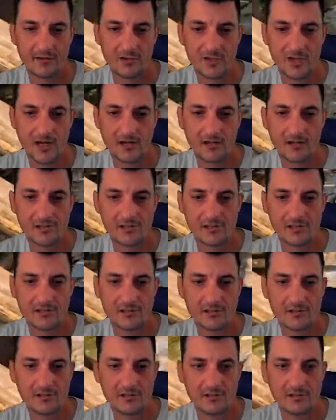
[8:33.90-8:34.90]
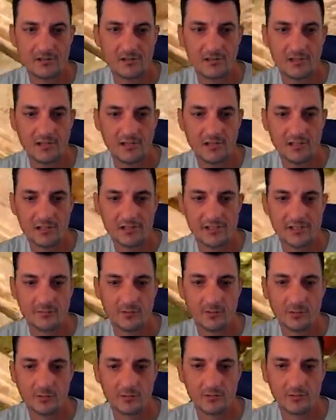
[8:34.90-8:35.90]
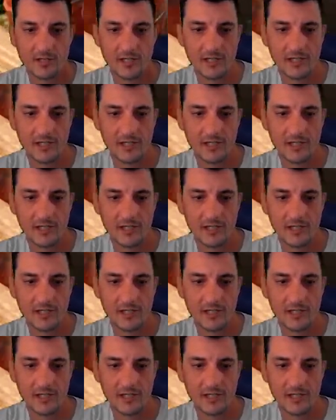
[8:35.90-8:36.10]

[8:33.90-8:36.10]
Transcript: traders. So we'll run in